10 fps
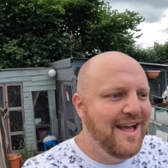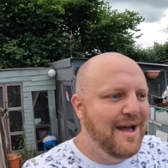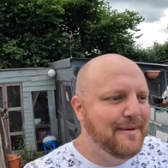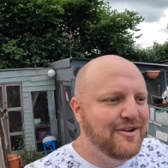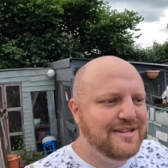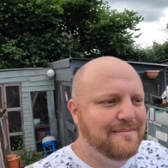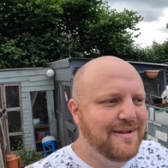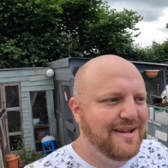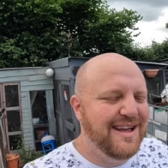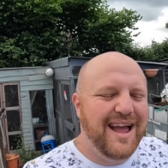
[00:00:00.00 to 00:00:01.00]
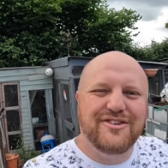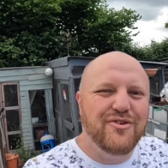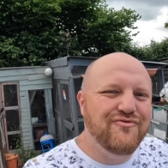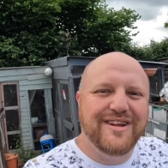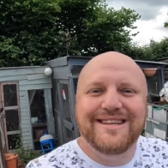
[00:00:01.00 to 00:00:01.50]
because I'm, I
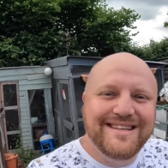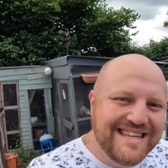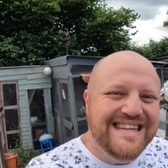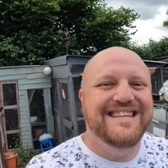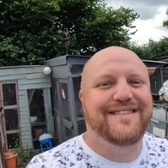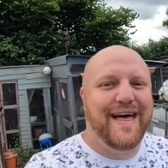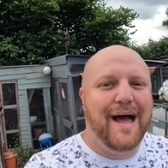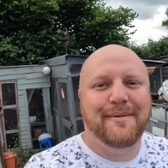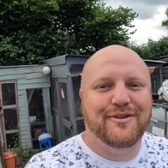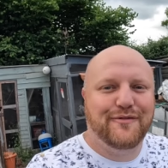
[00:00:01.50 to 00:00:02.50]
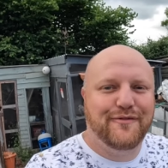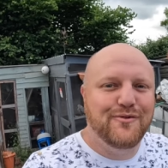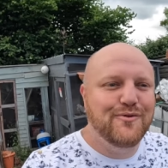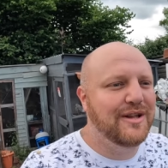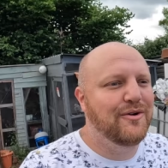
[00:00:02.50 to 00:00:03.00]
don't really need that much
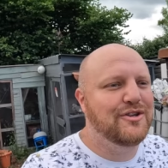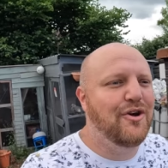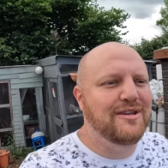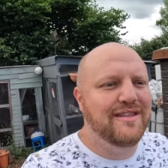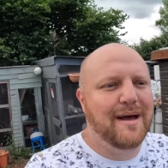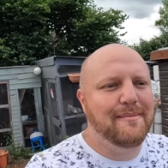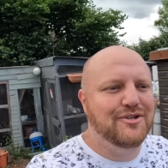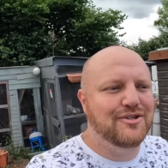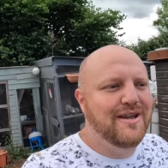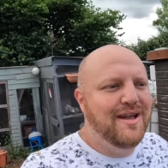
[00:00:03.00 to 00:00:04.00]
food, or I don't need that much